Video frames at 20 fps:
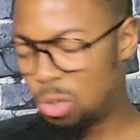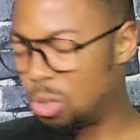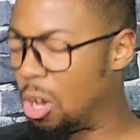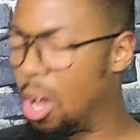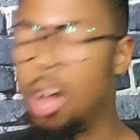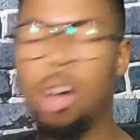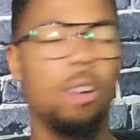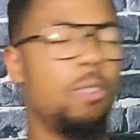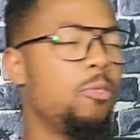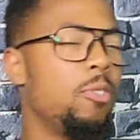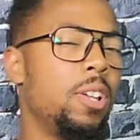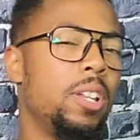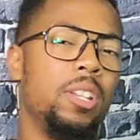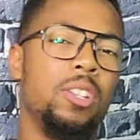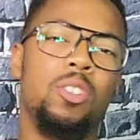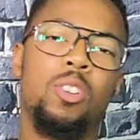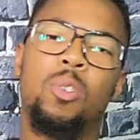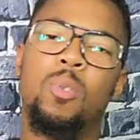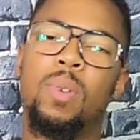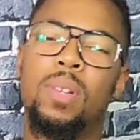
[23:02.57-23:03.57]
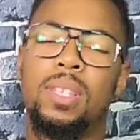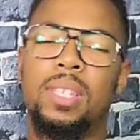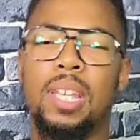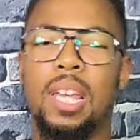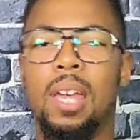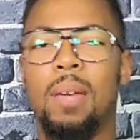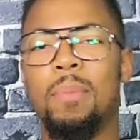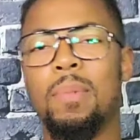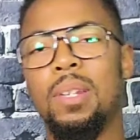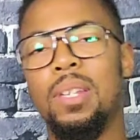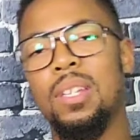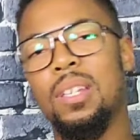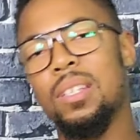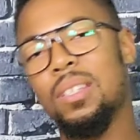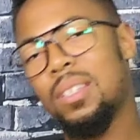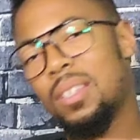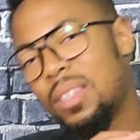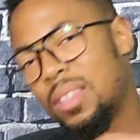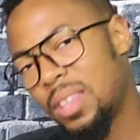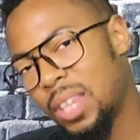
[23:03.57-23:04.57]
You already know what time it is.
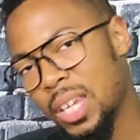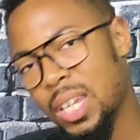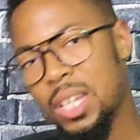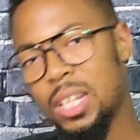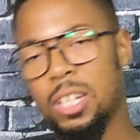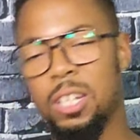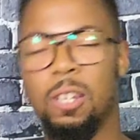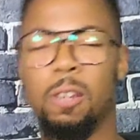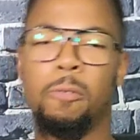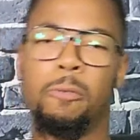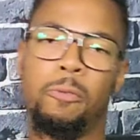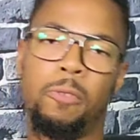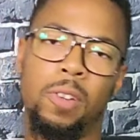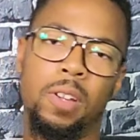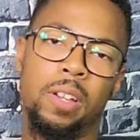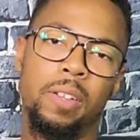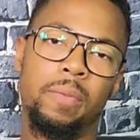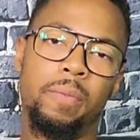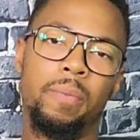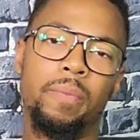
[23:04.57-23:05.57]
Think different.